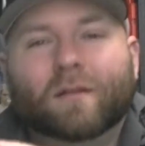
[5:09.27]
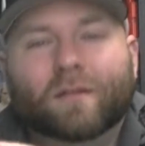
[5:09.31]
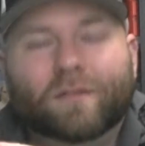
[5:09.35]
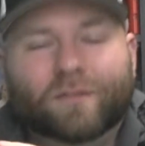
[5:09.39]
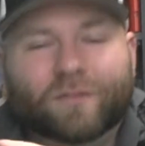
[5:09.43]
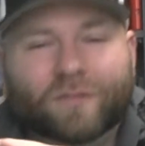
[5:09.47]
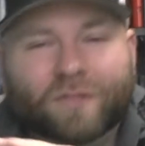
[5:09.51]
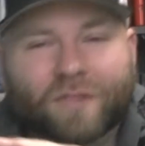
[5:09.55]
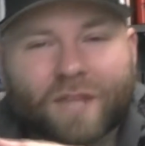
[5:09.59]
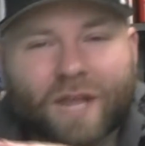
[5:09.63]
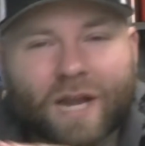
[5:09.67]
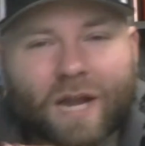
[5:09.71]

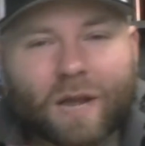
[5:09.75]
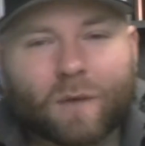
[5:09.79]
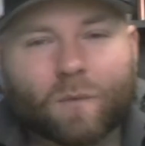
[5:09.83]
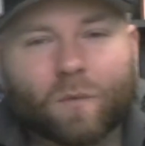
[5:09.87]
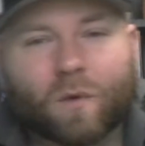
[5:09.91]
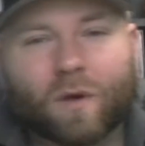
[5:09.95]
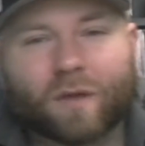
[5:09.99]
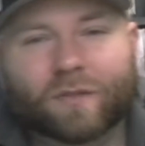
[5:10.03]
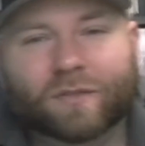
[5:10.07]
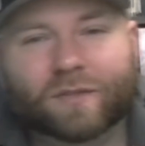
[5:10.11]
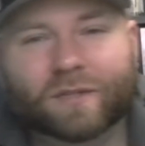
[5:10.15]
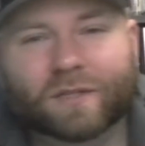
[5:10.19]
then I
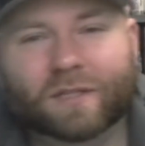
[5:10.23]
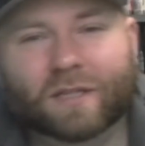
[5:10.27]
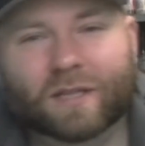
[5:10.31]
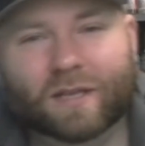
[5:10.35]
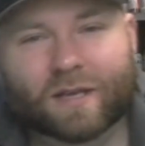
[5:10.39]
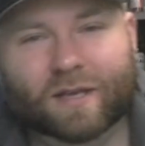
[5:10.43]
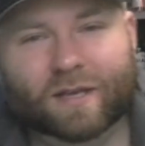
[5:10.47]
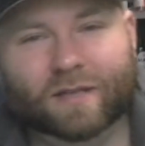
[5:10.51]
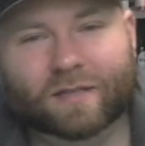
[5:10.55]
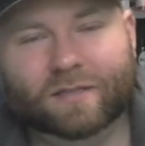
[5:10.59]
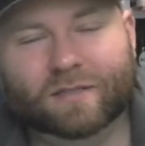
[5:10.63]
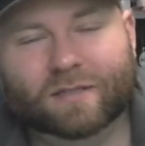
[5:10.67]
want the
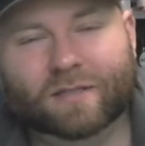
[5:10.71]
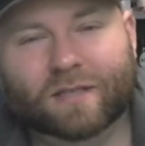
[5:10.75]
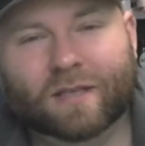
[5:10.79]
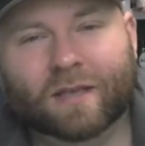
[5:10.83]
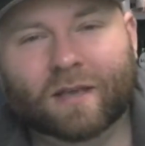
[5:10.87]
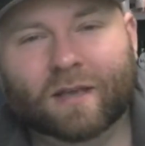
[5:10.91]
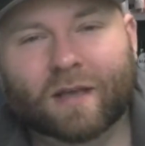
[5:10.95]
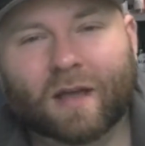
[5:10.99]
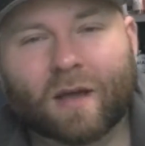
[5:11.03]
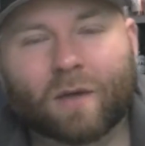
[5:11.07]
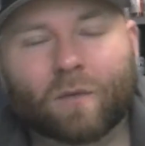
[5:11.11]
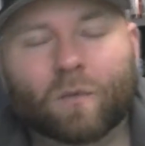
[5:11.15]
glaze.
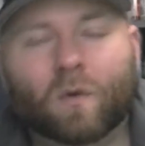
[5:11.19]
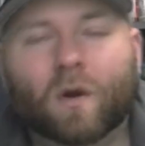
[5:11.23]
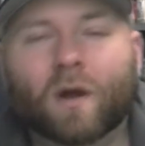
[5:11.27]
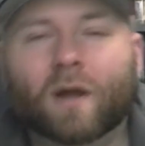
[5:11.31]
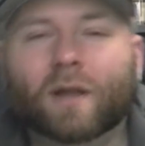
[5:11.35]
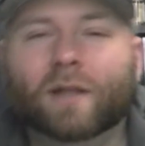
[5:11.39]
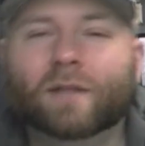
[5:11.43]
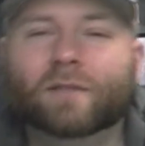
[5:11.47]
Like, I want